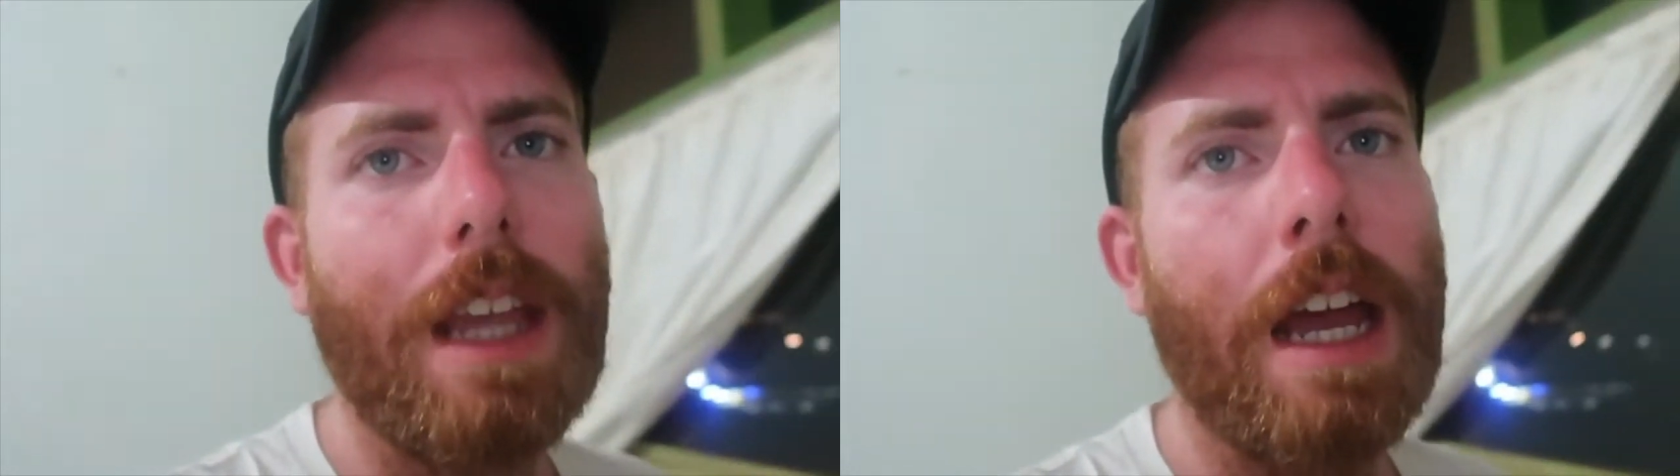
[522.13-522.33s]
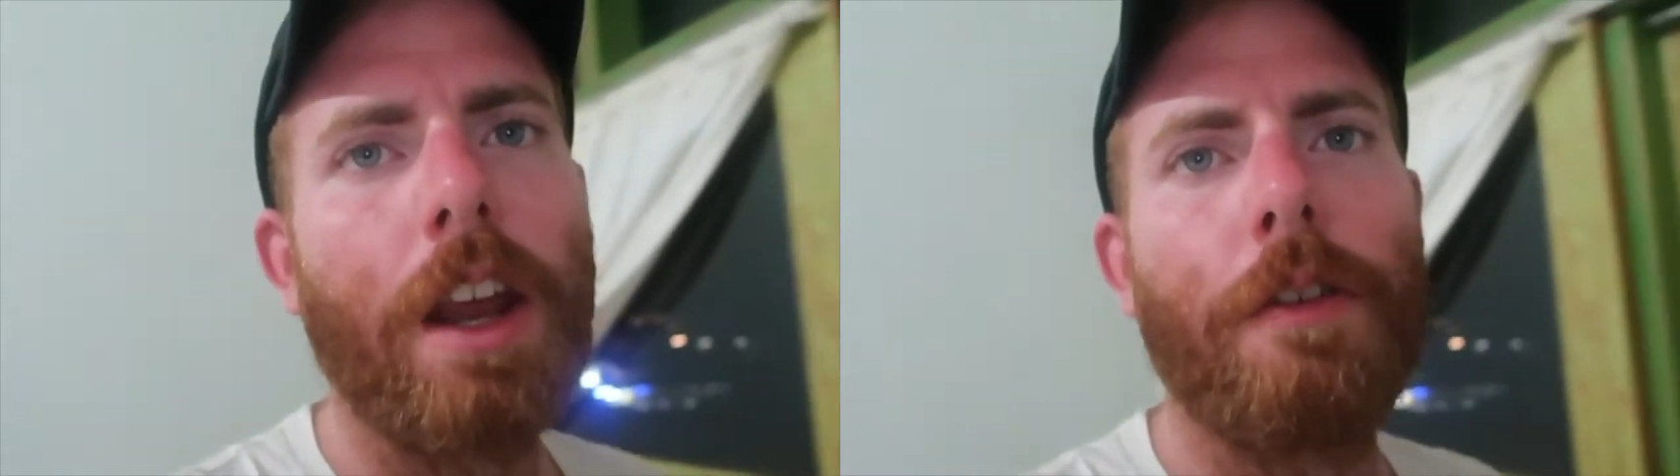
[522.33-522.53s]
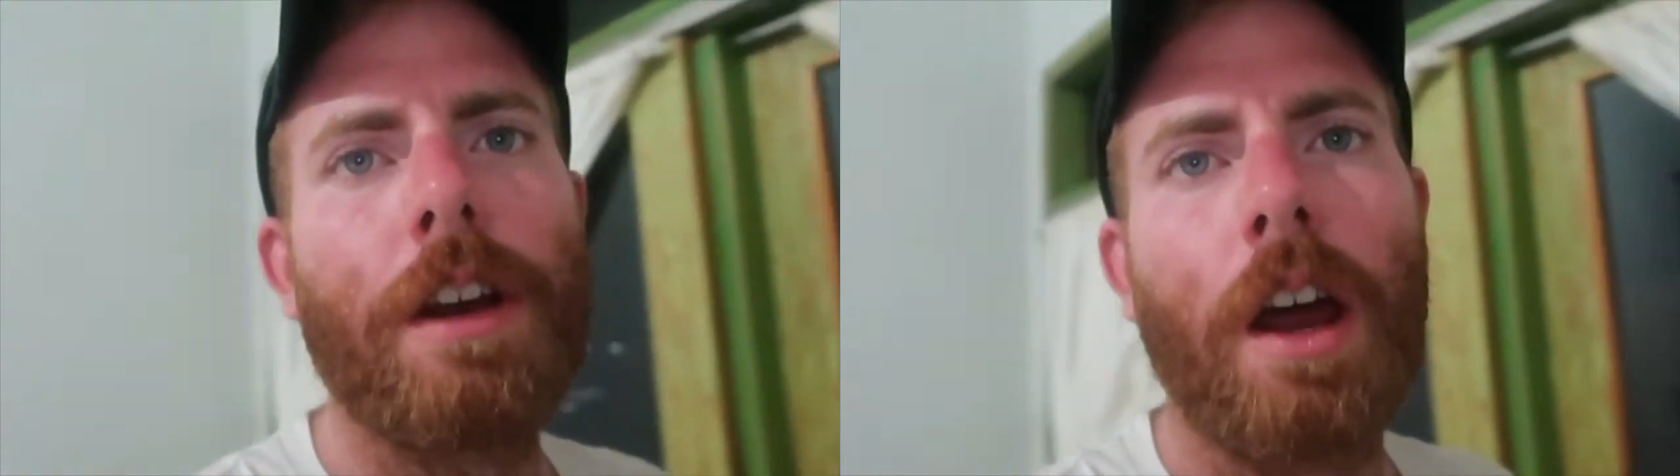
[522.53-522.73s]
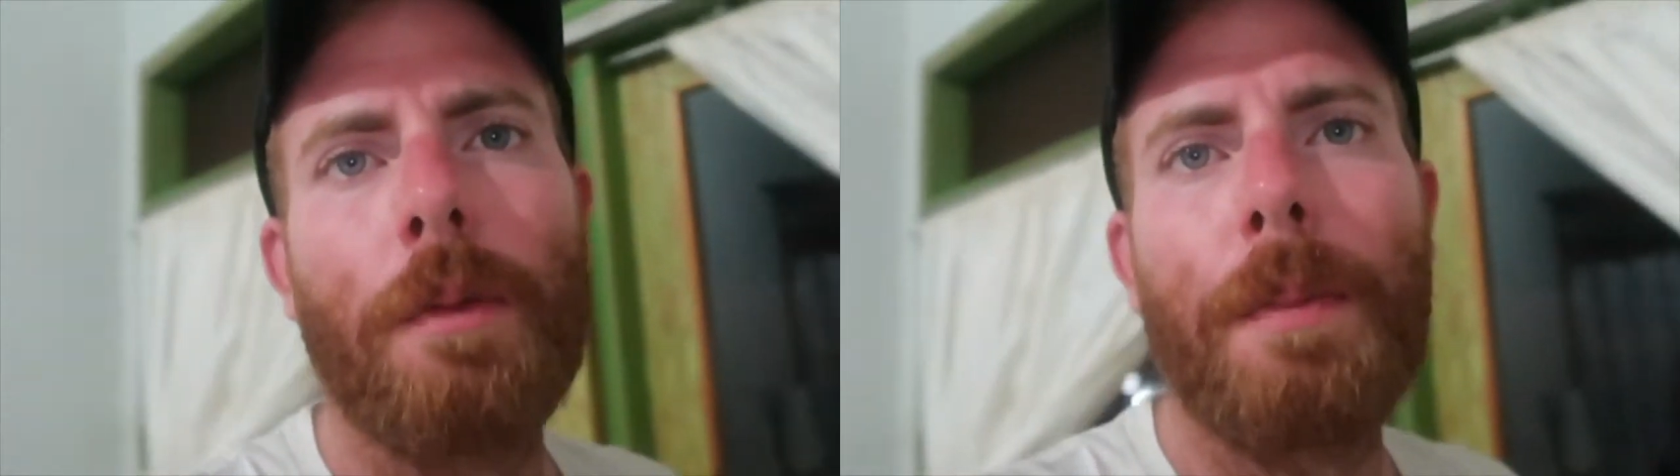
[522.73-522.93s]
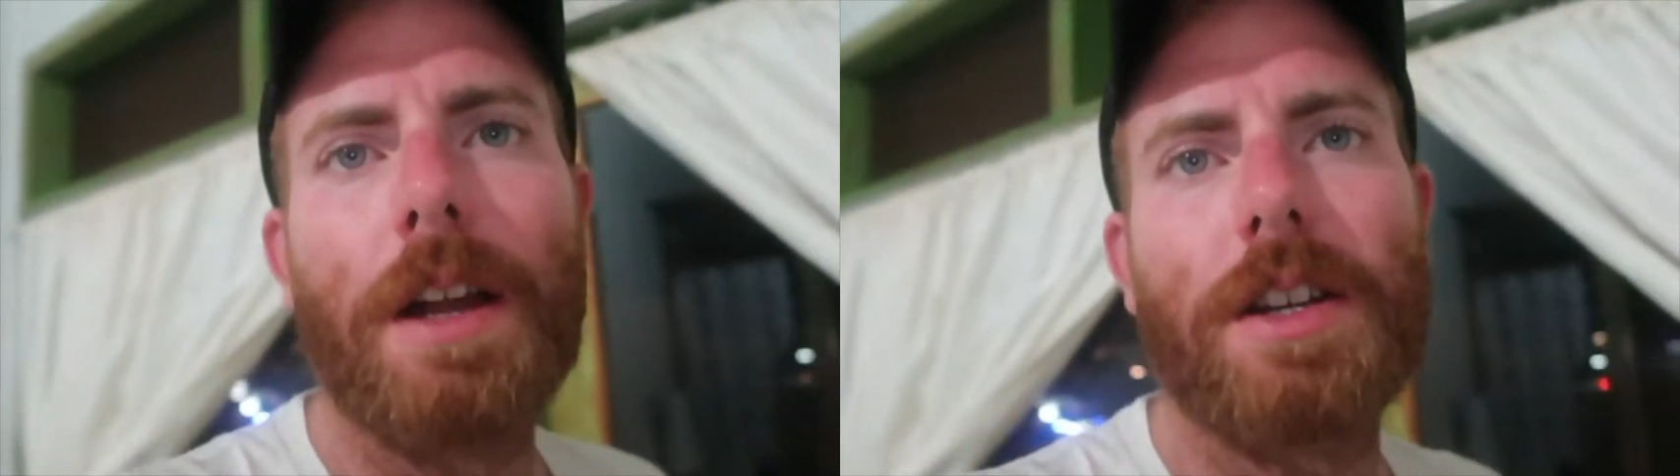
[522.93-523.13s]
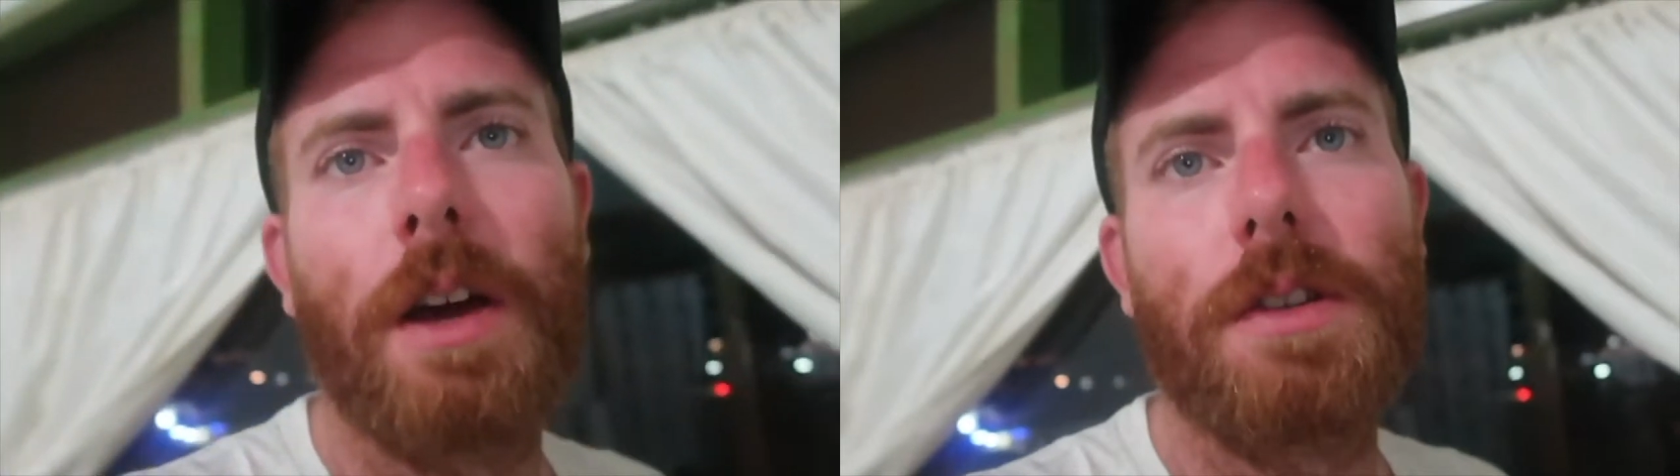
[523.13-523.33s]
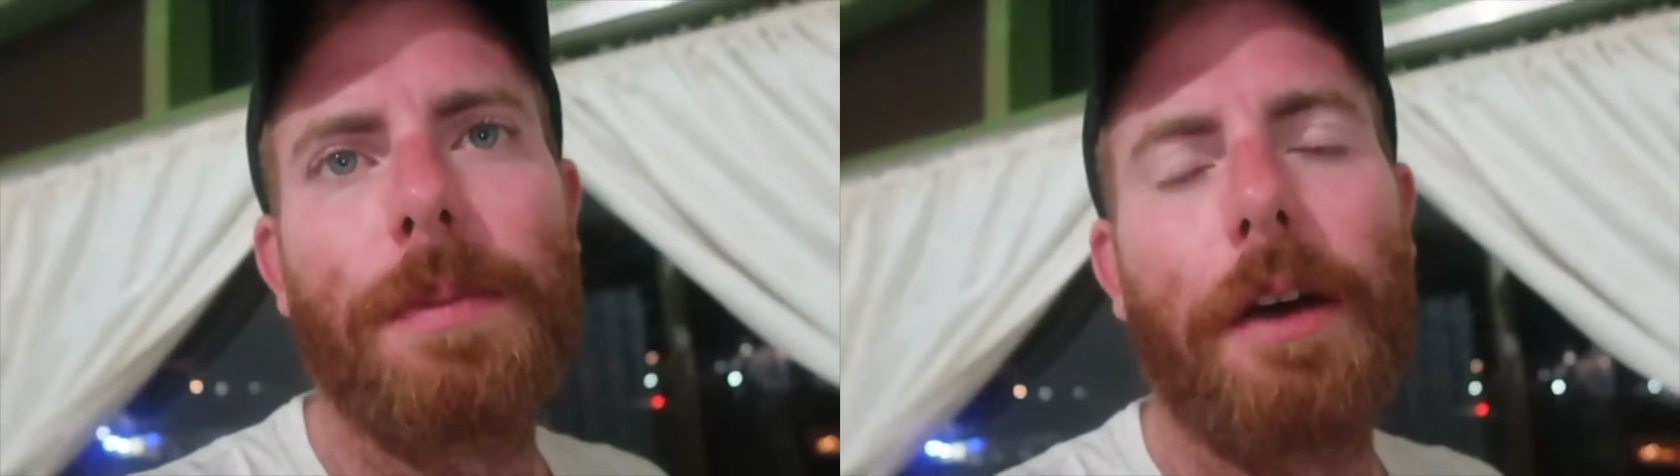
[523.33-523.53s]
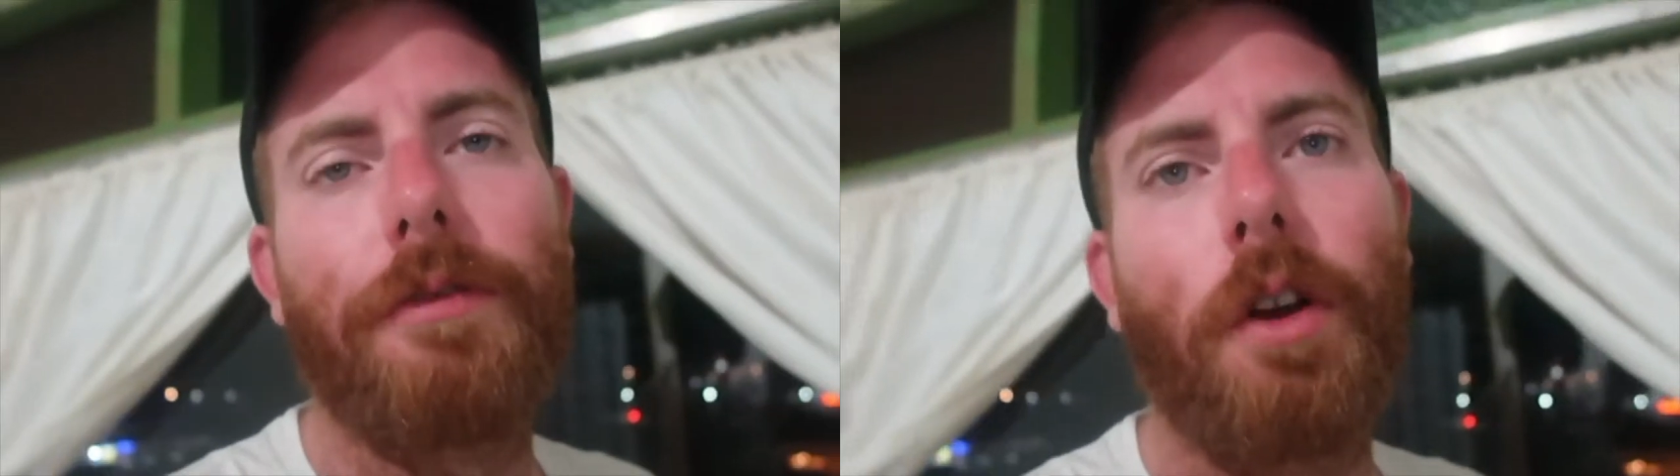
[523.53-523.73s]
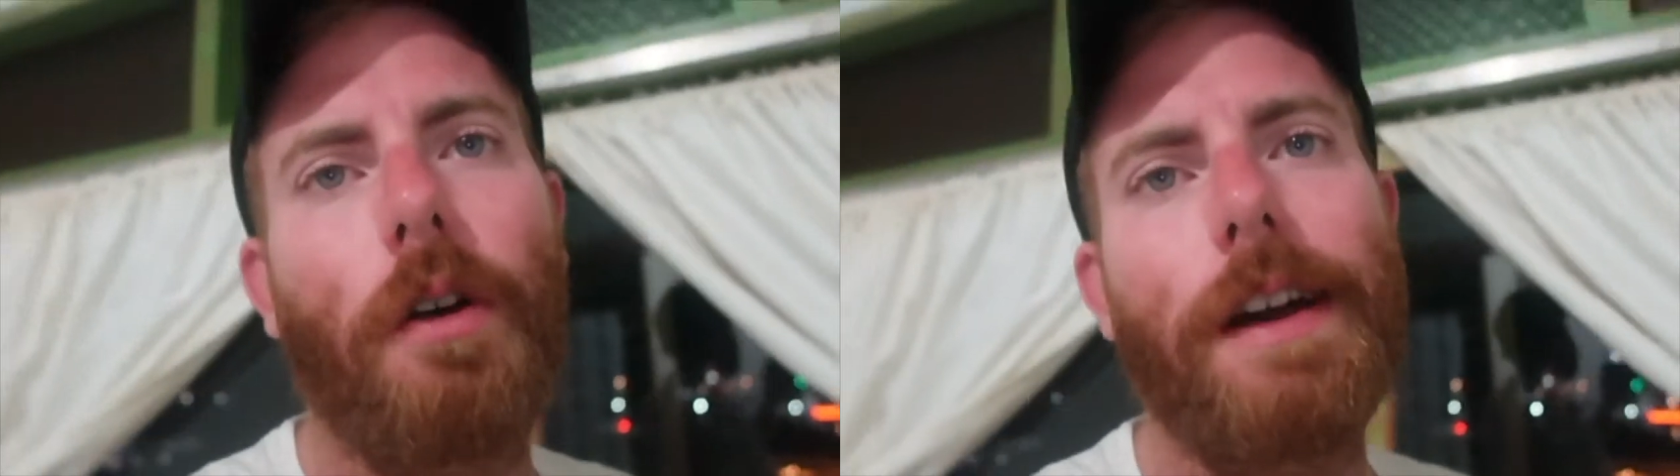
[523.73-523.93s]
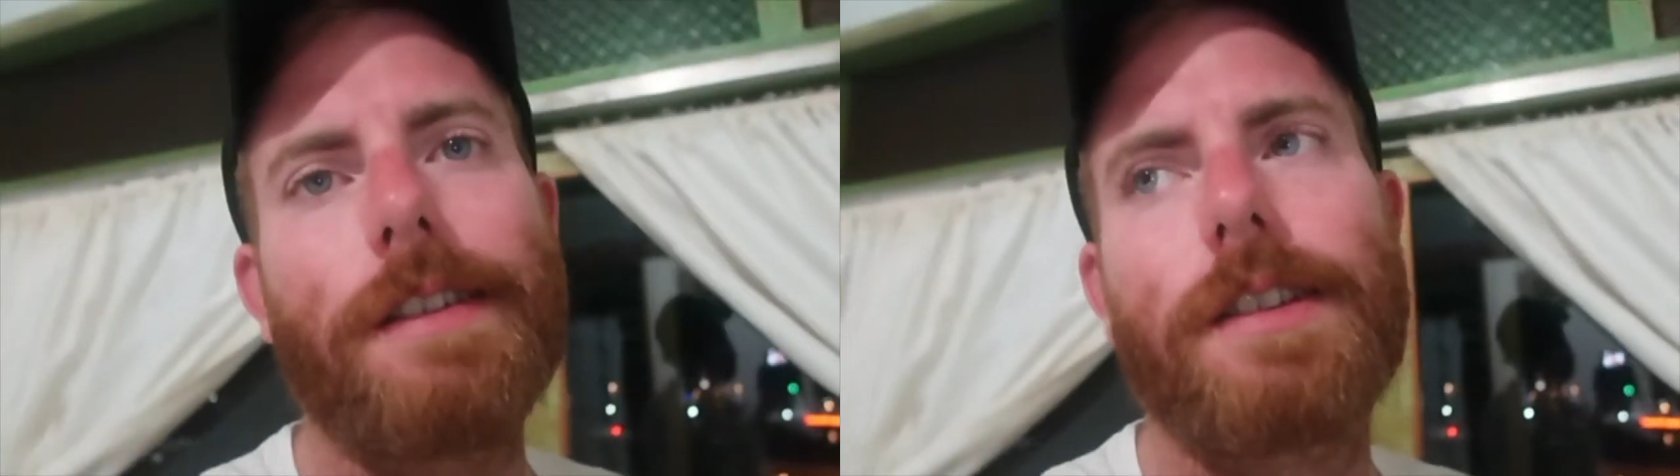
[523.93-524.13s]
And don't really know much else about
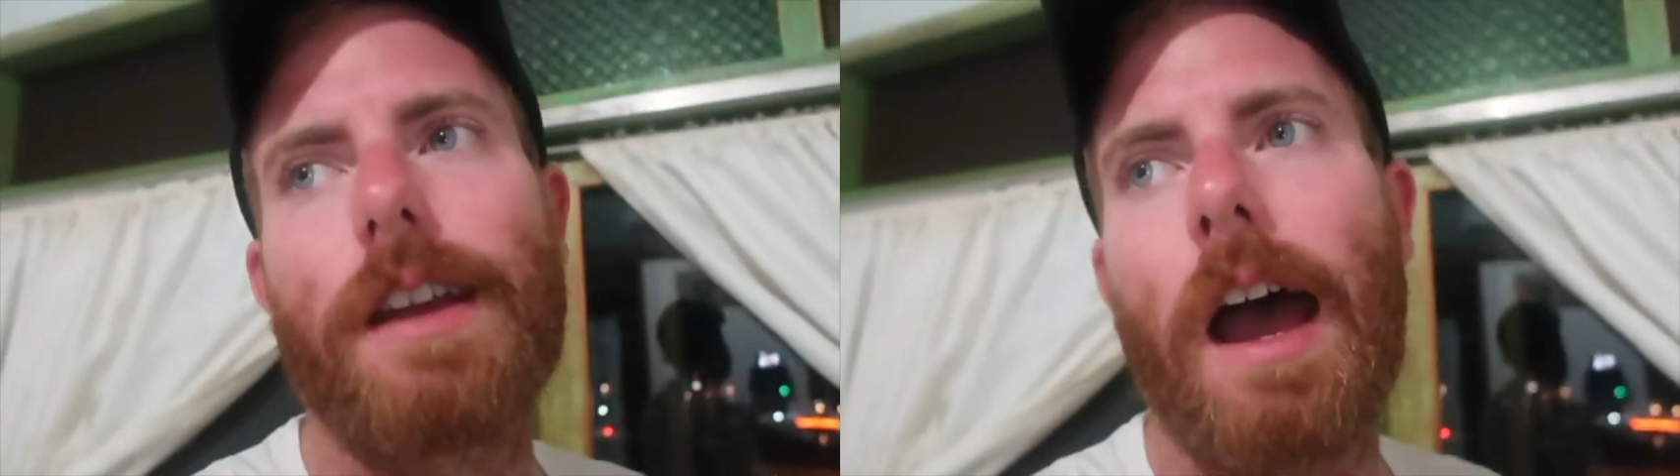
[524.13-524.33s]
Flores.